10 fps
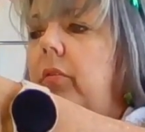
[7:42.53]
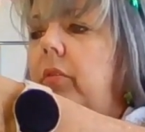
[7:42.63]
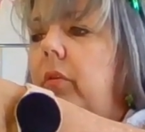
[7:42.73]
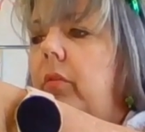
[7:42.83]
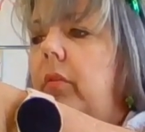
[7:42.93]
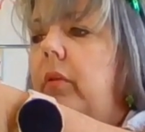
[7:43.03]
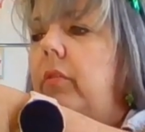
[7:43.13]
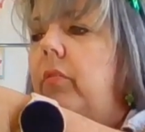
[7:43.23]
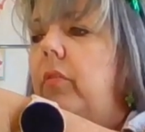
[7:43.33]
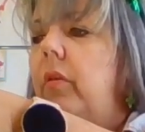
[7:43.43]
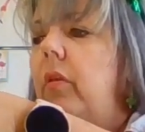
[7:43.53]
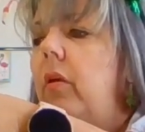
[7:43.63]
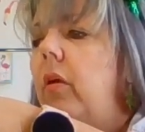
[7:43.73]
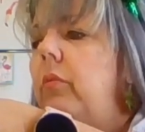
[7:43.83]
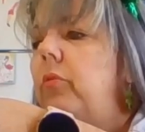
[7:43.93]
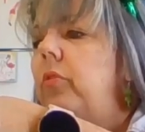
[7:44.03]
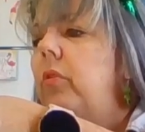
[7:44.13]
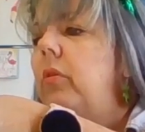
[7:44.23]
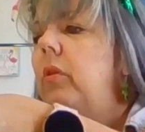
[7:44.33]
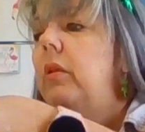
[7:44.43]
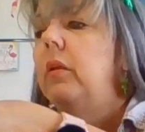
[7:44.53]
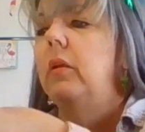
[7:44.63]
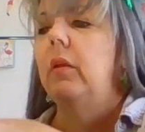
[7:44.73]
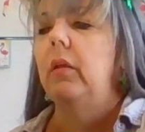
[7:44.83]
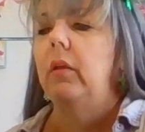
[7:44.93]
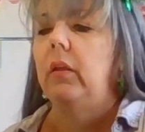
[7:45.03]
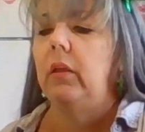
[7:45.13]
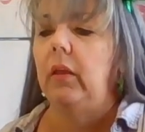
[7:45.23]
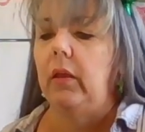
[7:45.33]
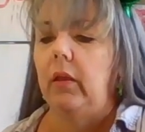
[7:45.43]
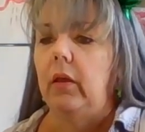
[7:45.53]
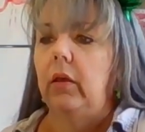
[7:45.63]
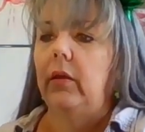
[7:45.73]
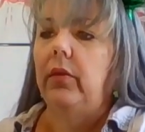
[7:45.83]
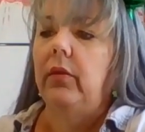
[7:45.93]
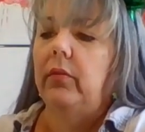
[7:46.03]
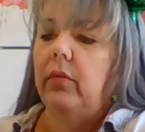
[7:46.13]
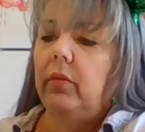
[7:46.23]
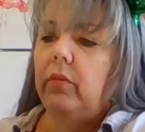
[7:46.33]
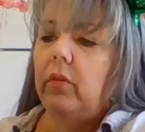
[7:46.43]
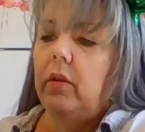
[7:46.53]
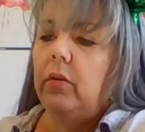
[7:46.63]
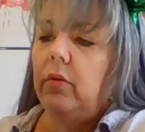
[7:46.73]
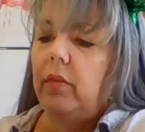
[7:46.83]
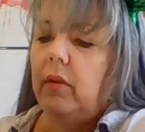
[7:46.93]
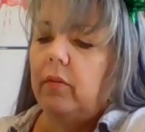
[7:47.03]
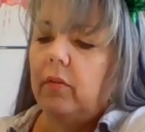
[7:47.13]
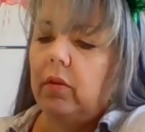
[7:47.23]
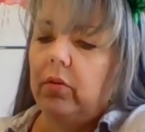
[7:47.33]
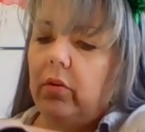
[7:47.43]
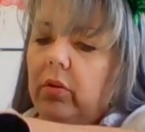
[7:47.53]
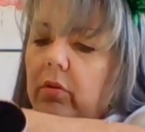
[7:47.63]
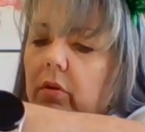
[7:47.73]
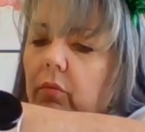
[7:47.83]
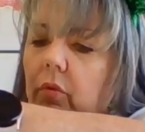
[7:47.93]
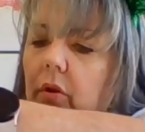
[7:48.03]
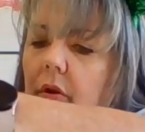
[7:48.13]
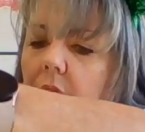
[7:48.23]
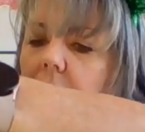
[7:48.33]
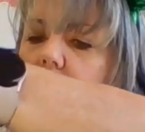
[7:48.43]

so let's, I'm just, yeah, this is, I know they said, you know, you're gonna want to go